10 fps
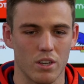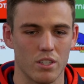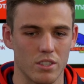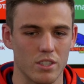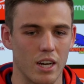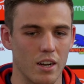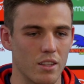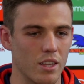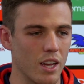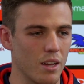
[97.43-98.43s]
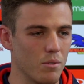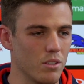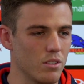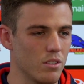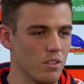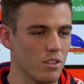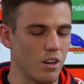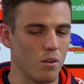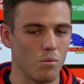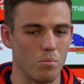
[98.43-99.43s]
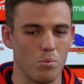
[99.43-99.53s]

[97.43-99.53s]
I hadn't started the game as I